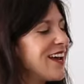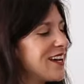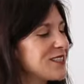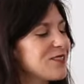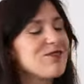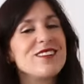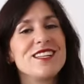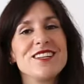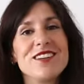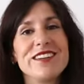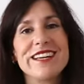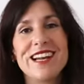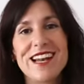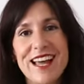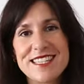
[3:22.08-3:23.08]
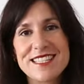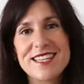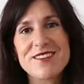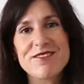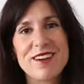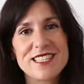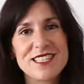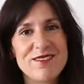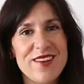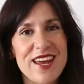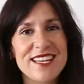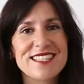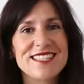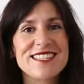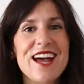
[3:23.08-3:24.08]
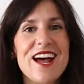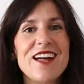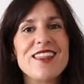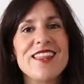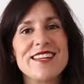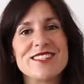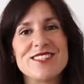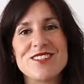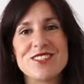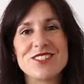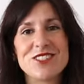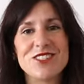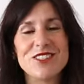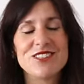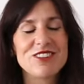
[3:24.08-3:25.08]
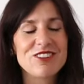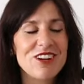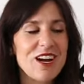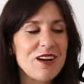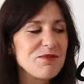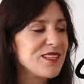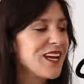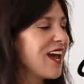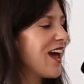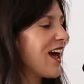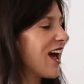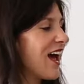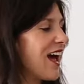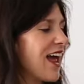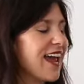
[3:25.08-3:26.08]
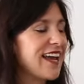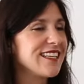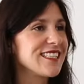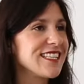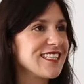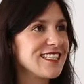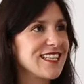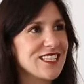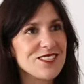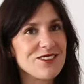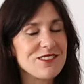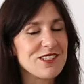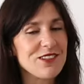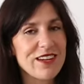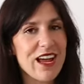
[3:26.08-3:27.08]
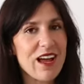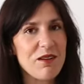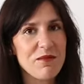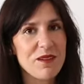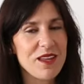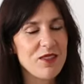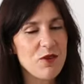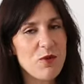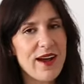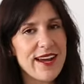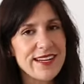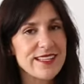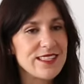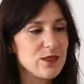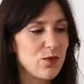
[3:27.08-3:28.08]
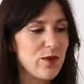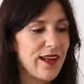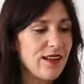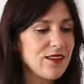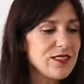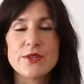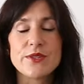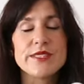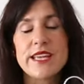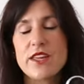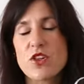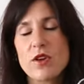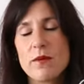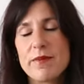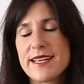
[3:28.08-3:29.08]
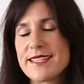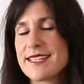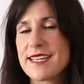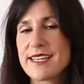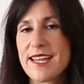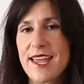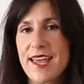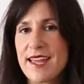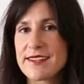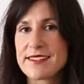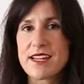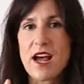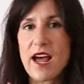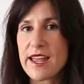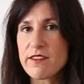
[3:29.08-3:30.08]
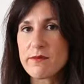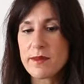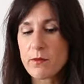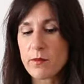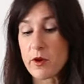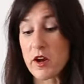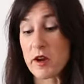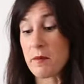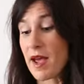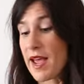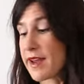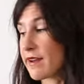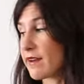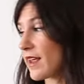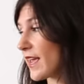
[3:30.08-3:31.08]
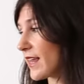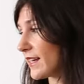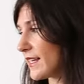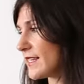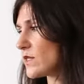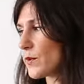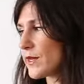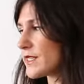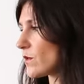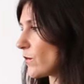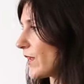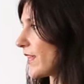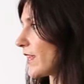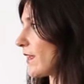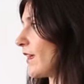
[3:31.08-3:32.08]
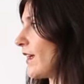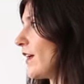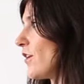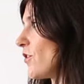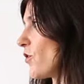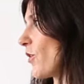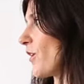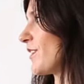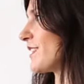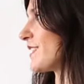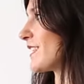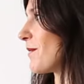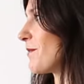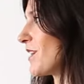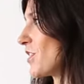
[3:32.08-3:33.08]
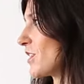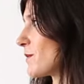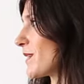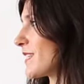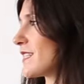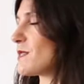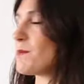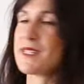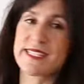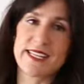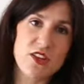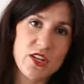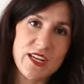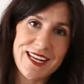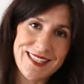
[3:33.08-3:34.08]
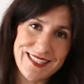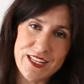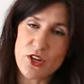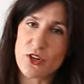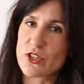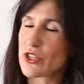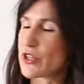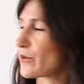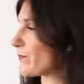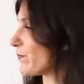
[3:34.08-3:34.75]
It's a really good classic racer back style that's not too cropped. And it does also come in the white as well. So it's such a good basic, and I have been wearing mine at least once a week during the summer just because it's been such an easy go-to.